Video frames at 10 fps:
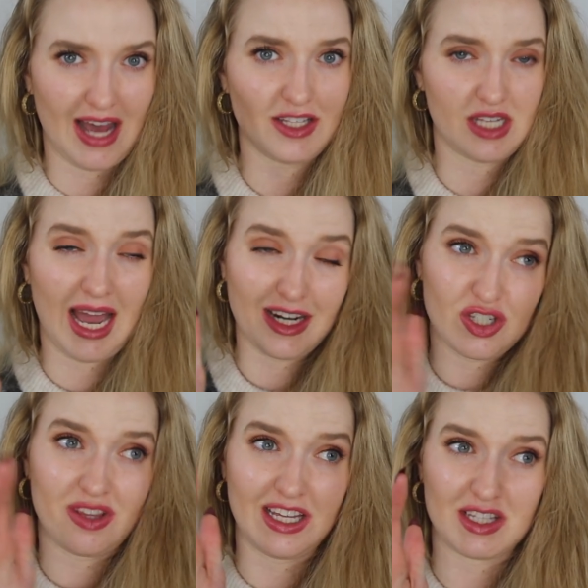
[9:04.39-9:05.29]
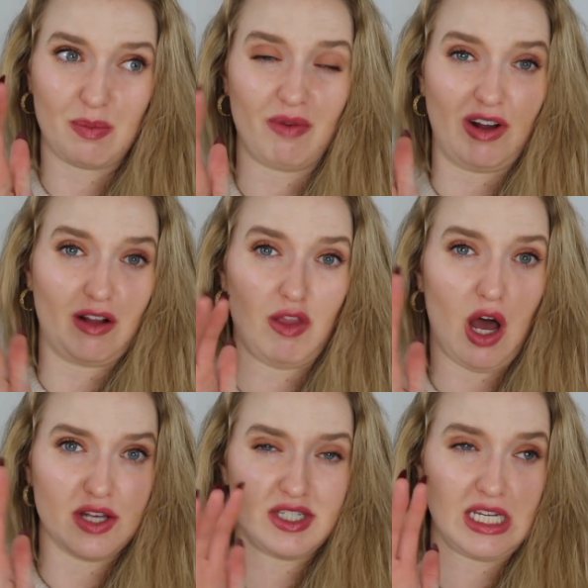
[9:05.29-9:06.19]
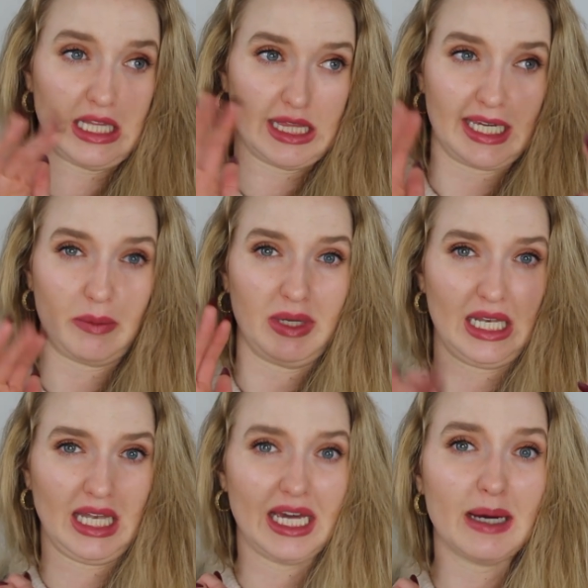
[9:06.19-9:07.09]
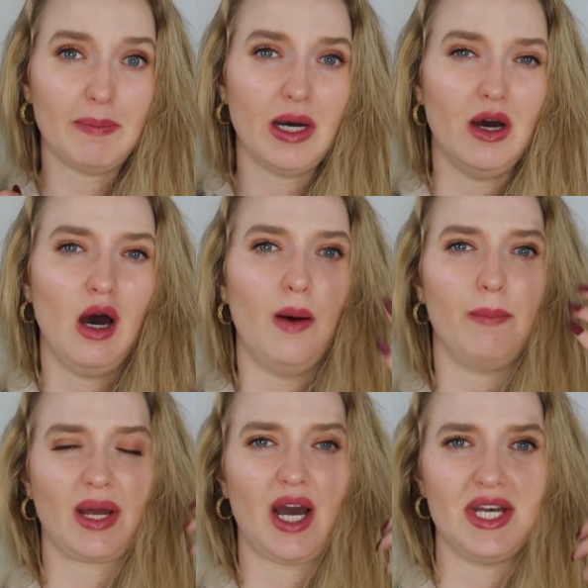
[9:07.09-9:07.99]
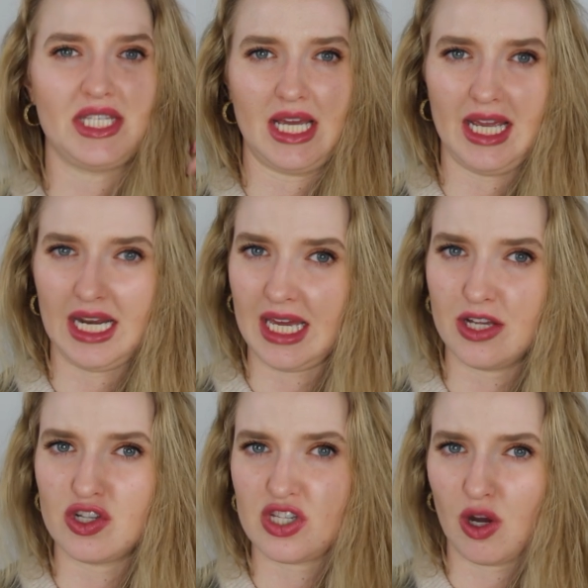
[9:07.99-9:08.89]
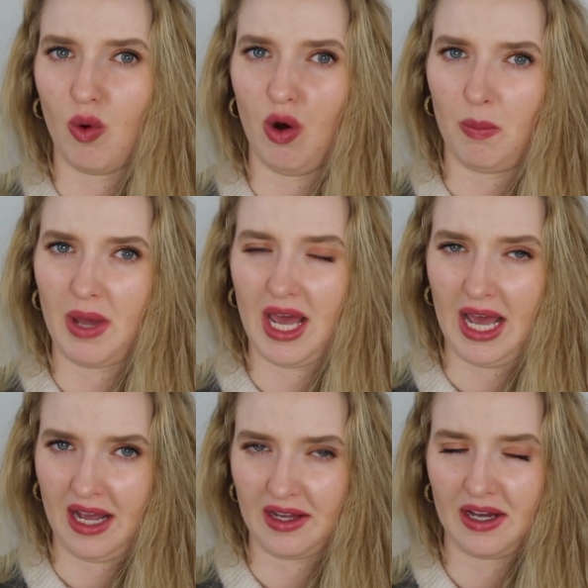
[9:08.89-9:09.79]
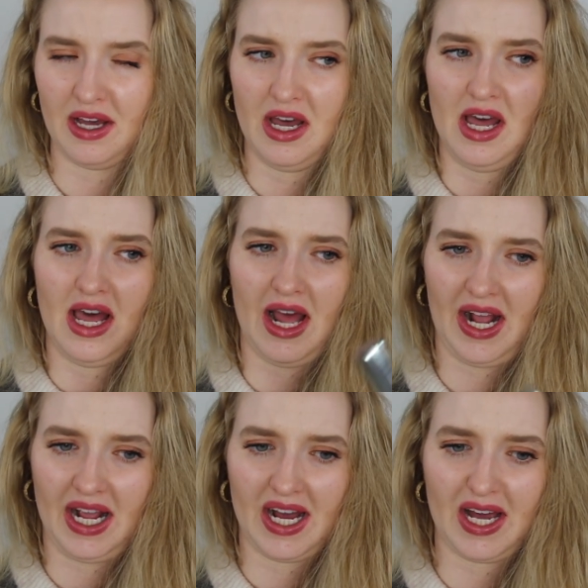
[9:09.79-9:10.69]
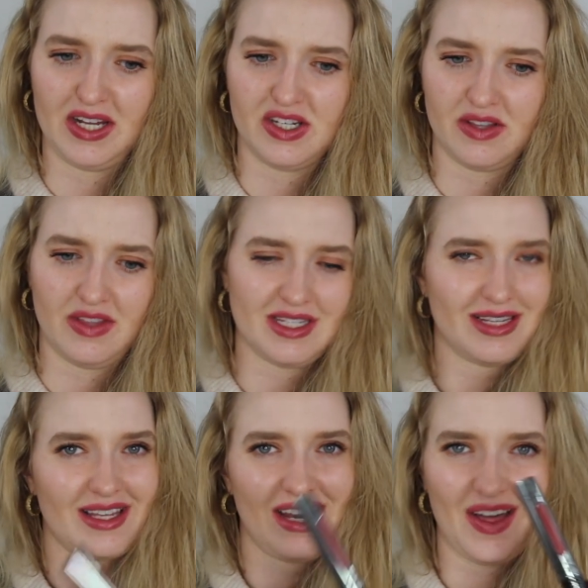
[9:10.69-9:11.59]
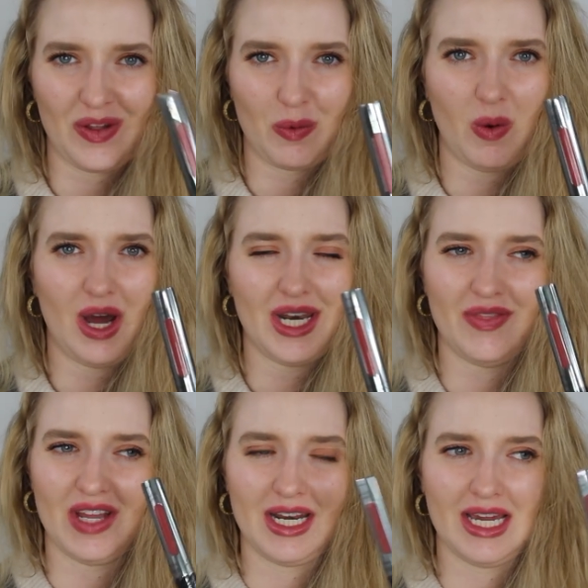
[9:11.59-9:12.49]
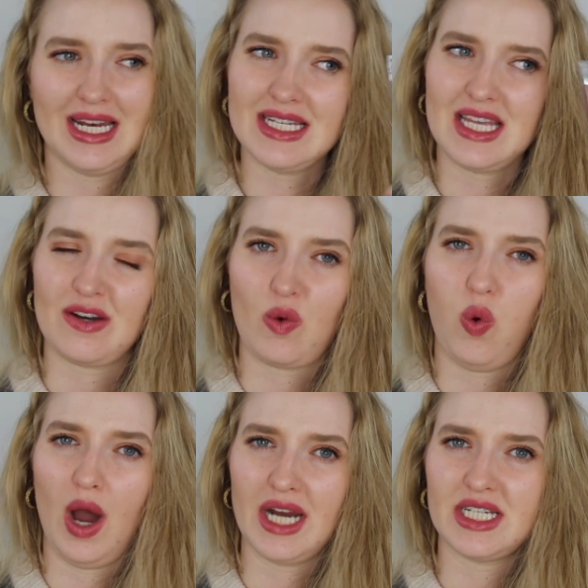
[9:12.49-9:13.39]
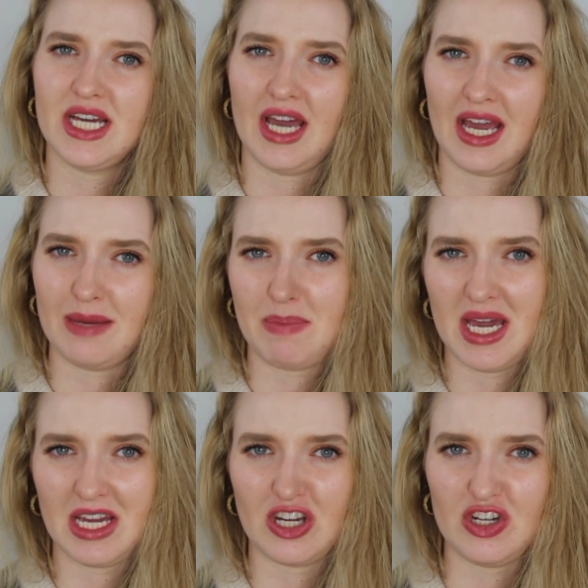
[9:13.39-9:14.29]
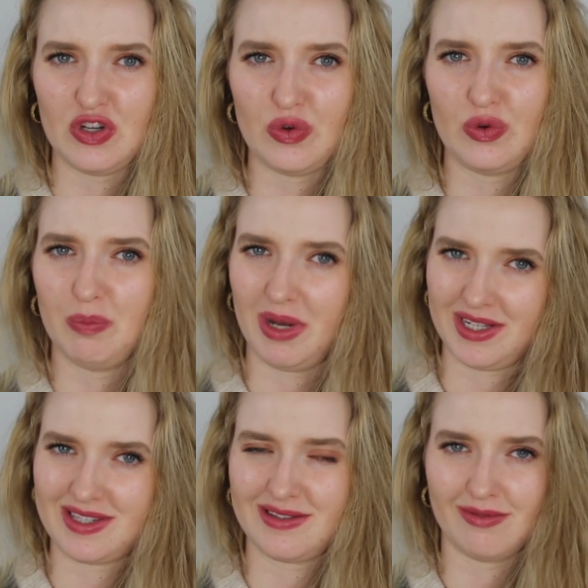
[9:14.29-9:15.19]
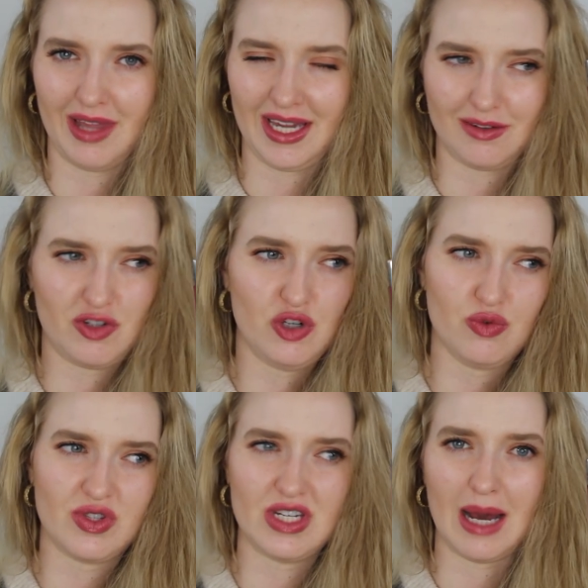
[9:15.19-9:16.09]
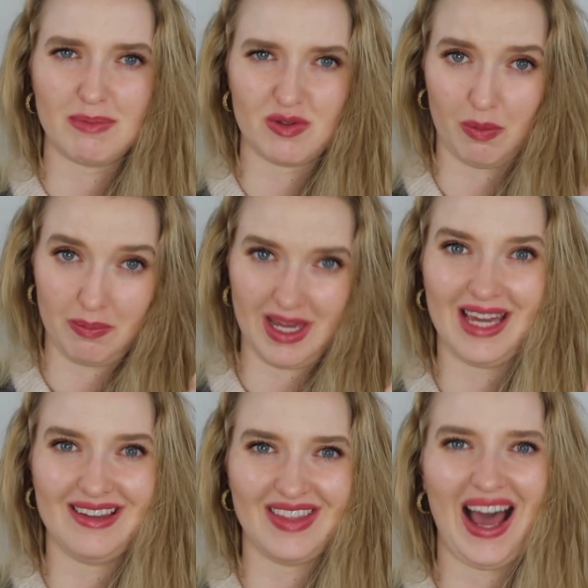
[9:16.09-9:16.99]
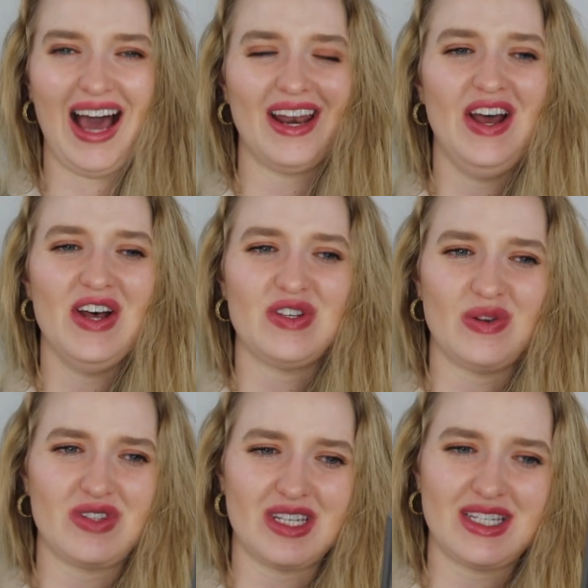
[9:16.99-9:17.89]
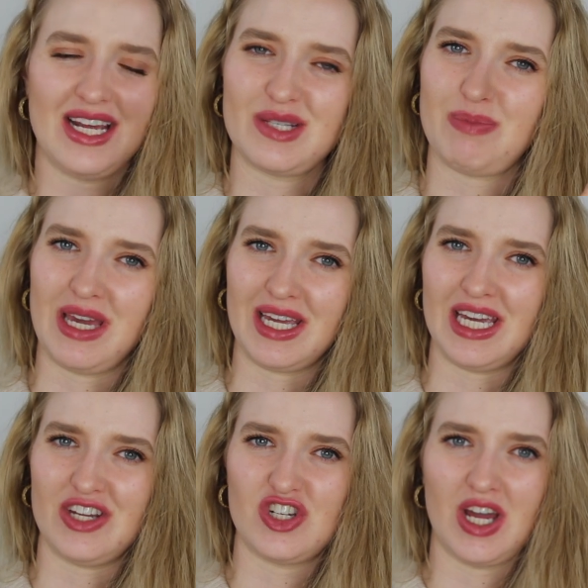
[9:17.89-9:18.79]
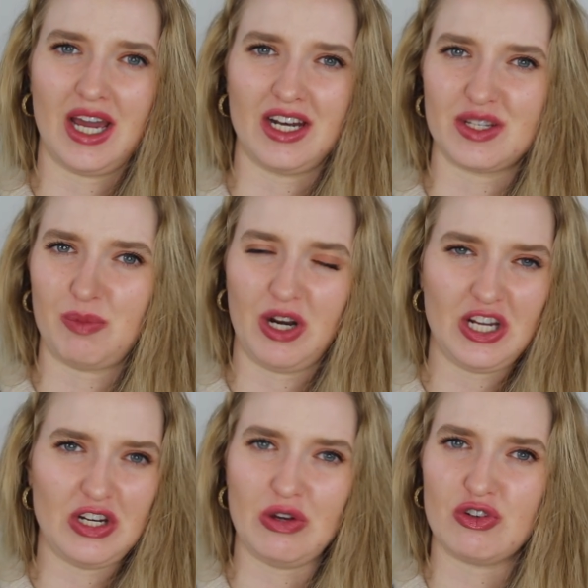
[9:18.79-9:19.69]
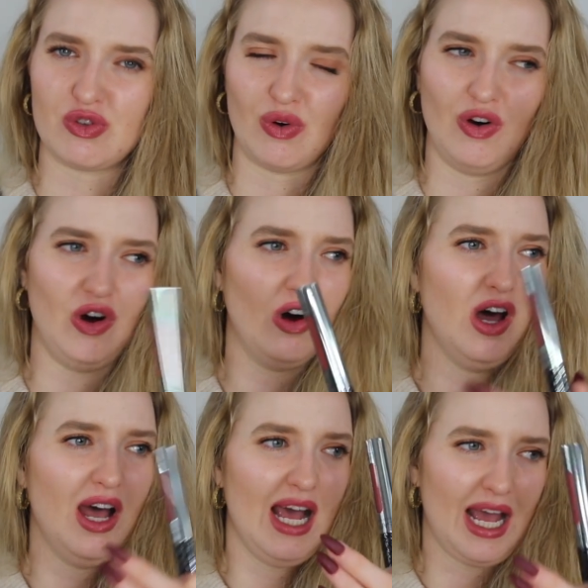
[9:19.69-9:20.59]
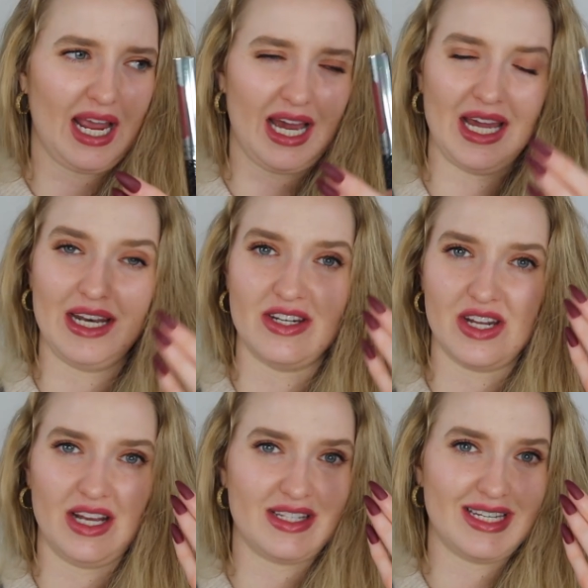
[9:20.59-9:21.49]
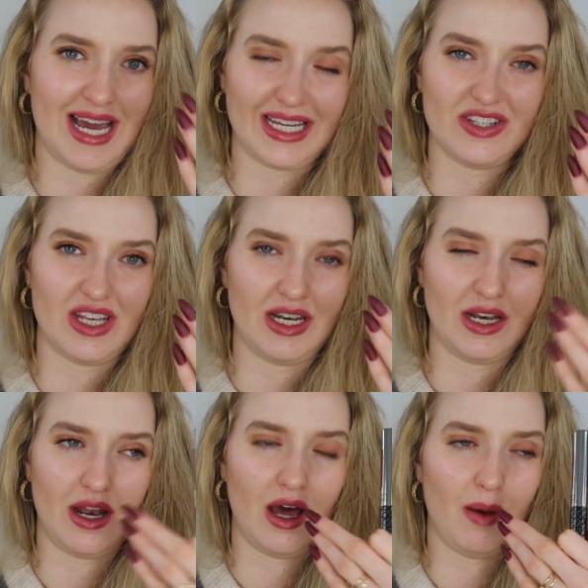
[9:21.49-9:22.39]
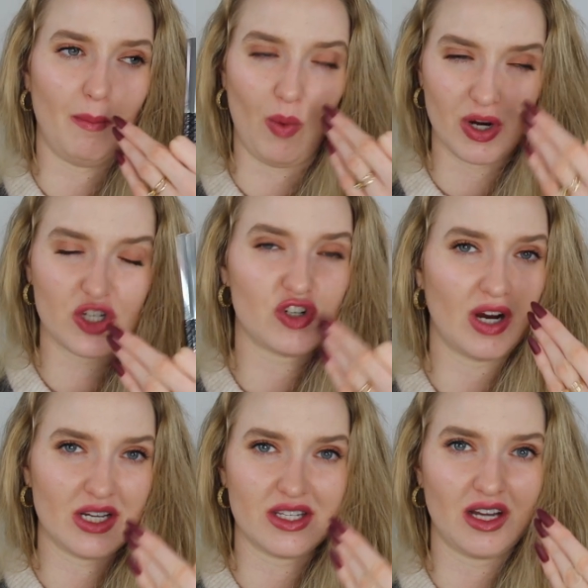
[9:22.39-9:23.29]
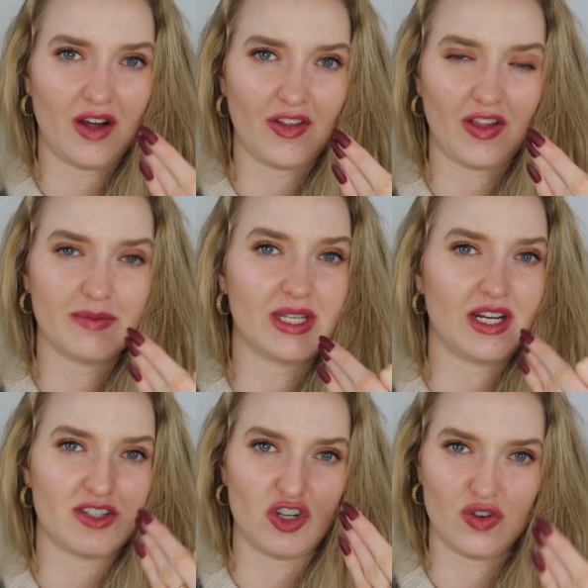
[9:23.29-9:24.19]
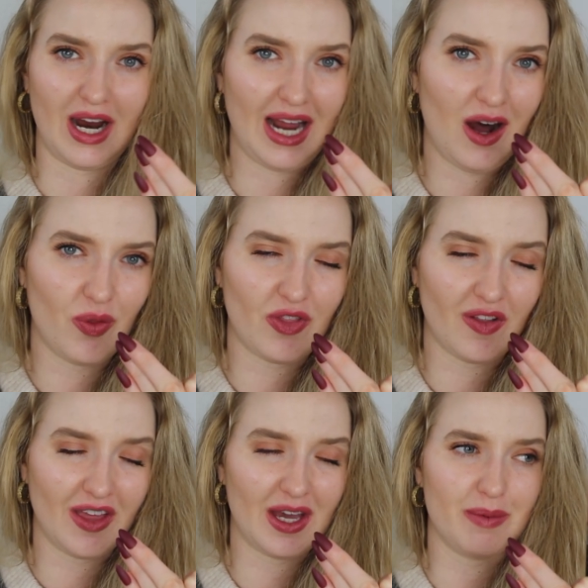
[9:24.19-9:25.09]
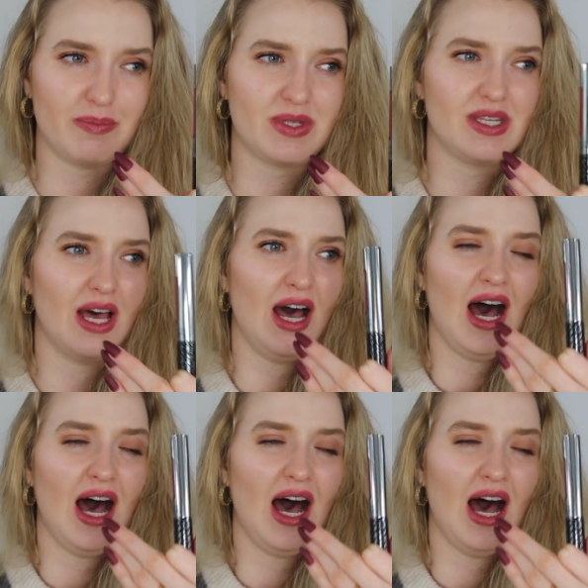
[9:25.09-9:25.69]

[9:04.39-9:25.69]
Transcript: I actually think it's more of a glossy liquid lip because it is so opaque. And this is another one that it isn't quite a pink nude, but it's like two steps from being that. So it's this nice pinky shade. It's pretty neutral, and it's nice and moisturizing on the lips. It doesn't dry out the lips.